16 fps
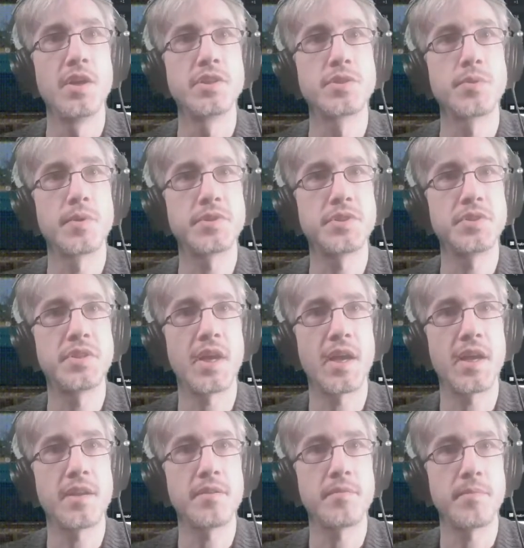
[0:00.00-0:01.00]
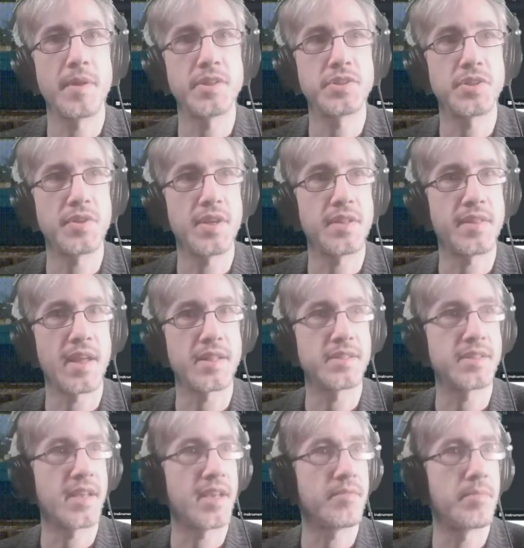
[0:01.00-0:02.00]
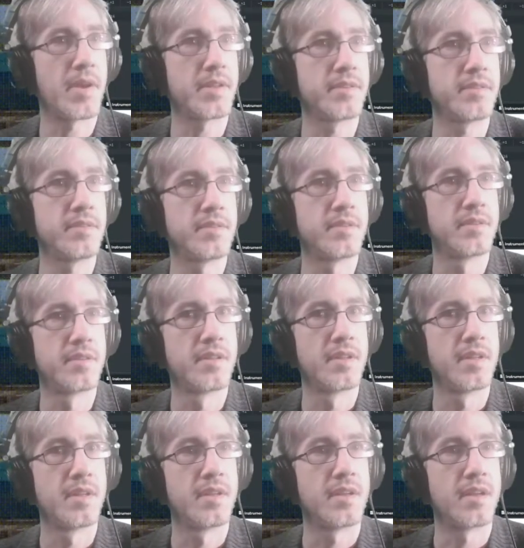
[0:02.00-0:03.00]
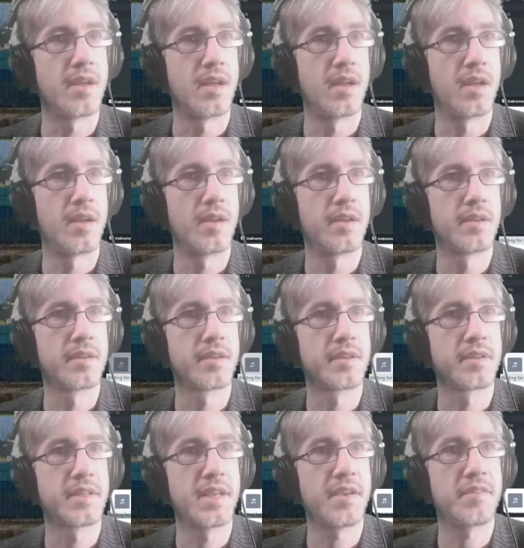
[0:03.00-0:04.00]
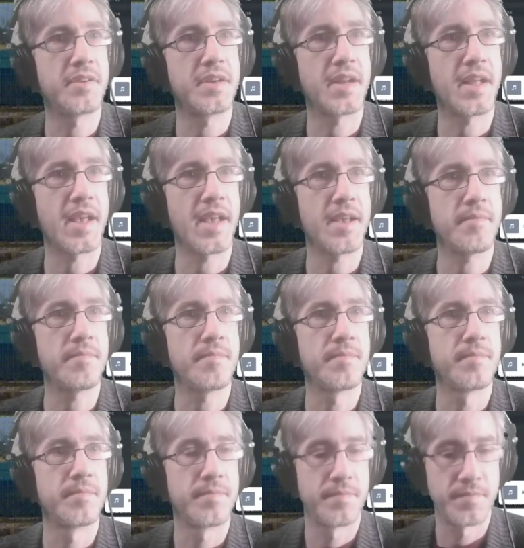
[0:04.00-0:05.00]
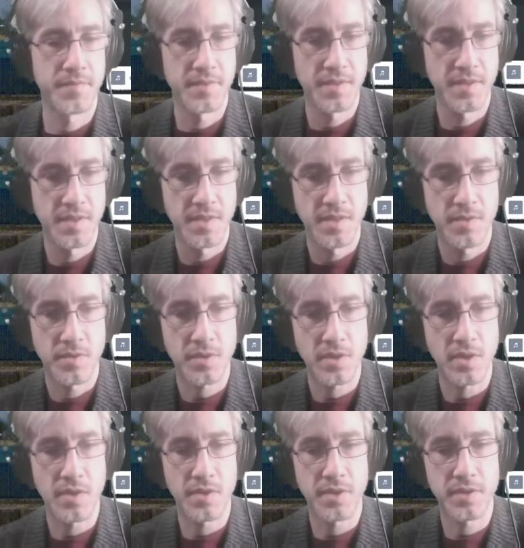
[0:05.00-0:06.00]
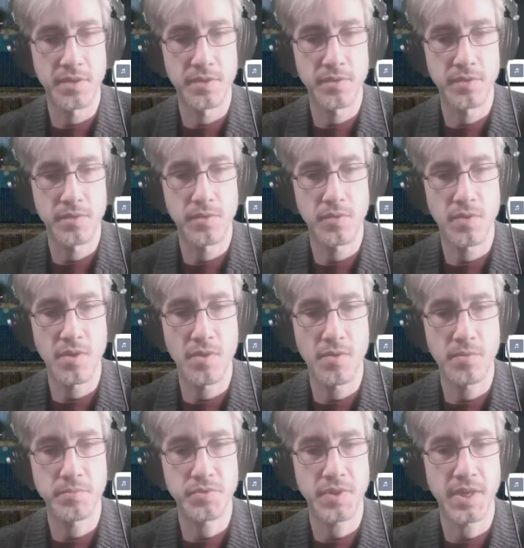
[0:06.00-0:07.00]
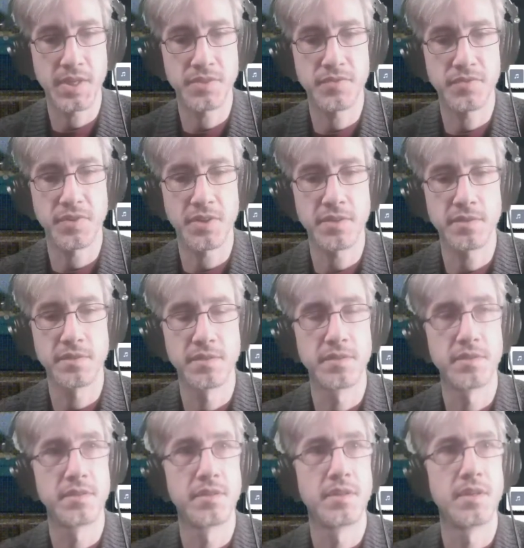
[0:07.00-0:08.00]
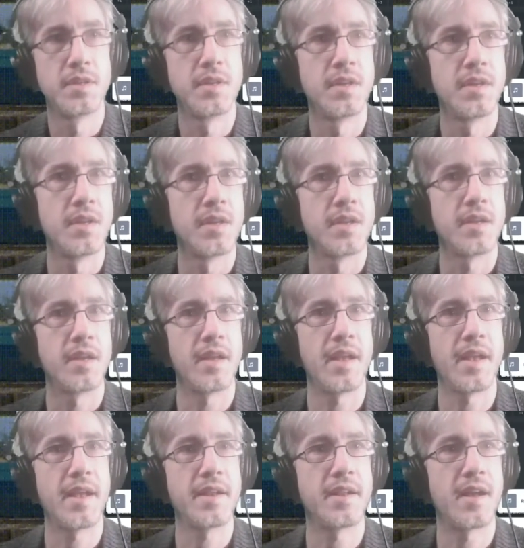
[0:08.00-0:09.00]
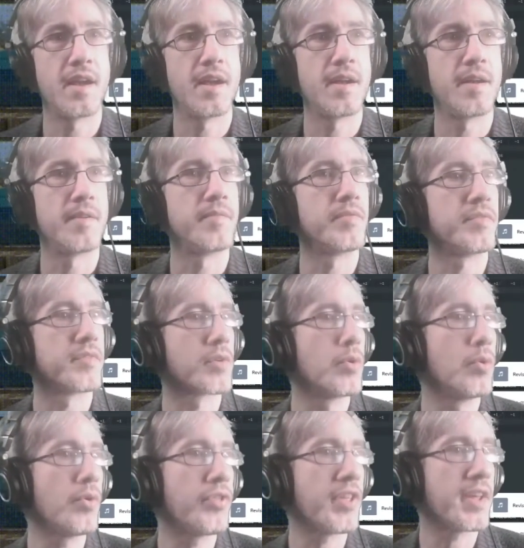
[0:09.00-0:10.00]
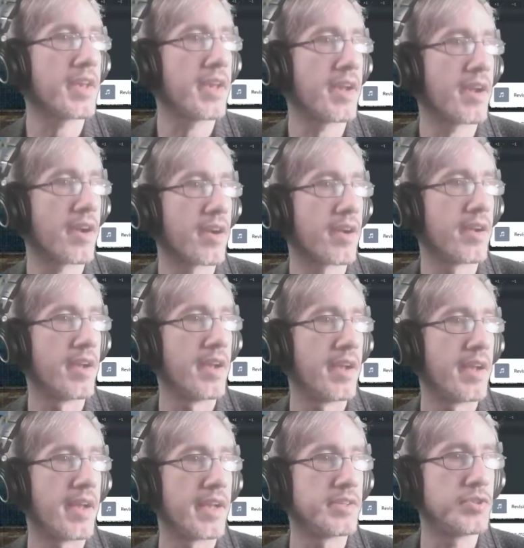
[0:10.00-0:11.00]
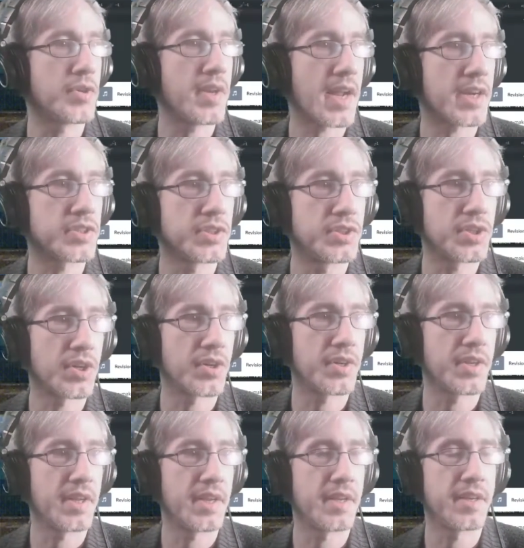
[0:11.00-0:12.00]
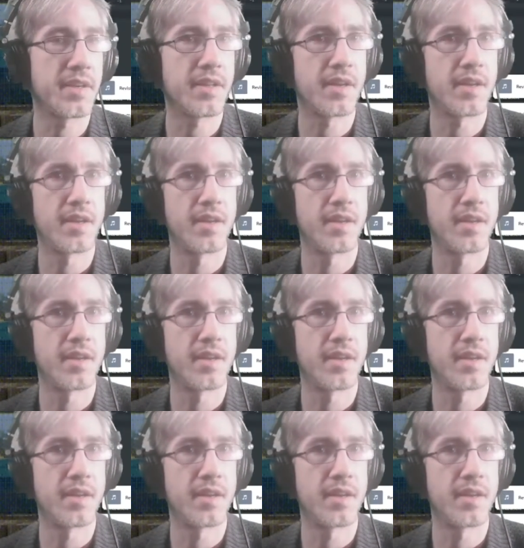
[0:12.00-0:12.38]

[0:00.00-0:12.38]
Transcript: So once you're done, make sure you hit that save button. Give it a name. Call it Chrome Transfer. And cool thing here is you can actually turn in,